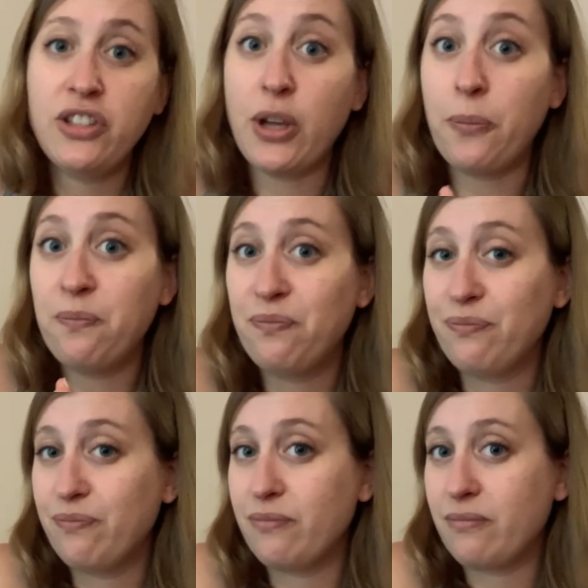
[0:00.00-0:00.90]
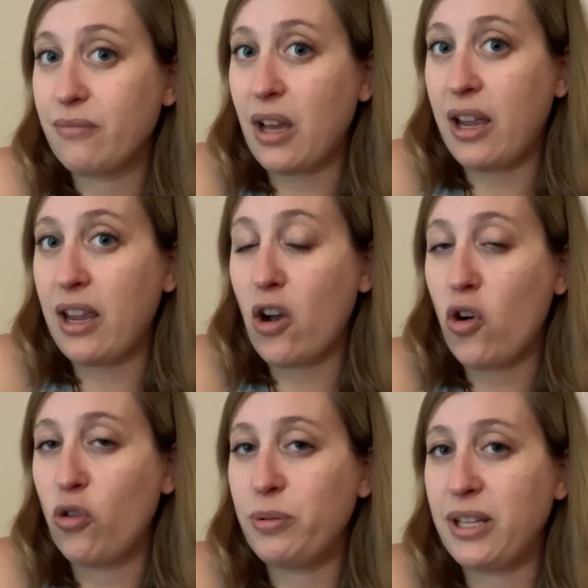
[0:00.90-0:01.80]
So I
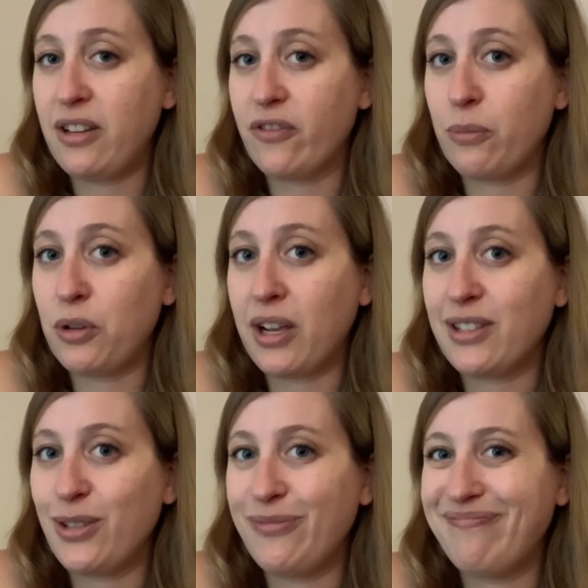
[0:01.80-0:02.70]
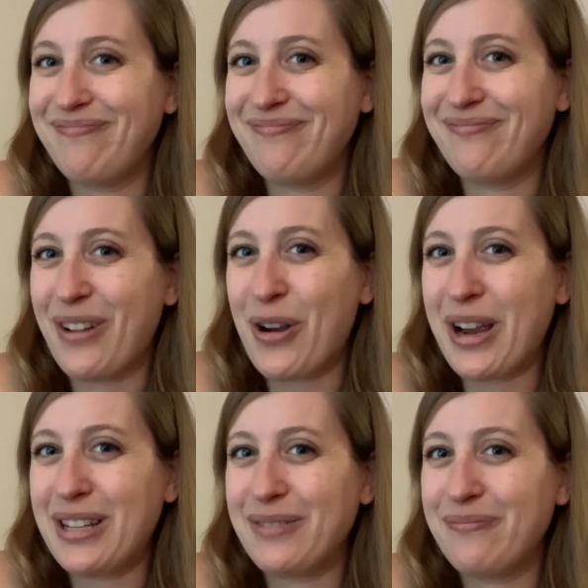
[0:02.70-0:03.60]
hope to hear from you guys soon. All
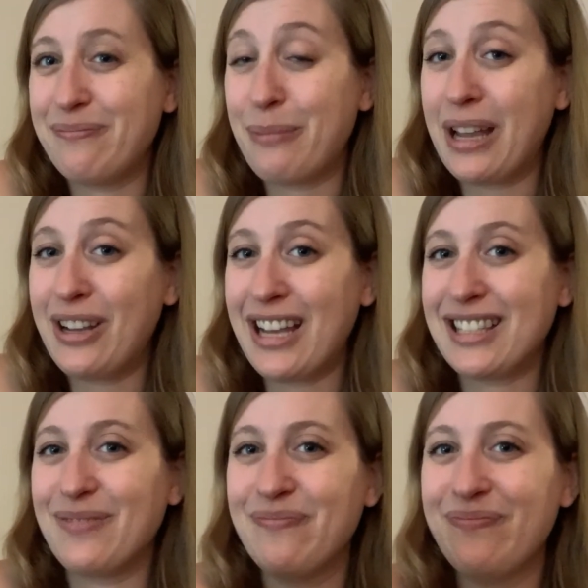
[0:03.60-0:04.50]
right, bye guys.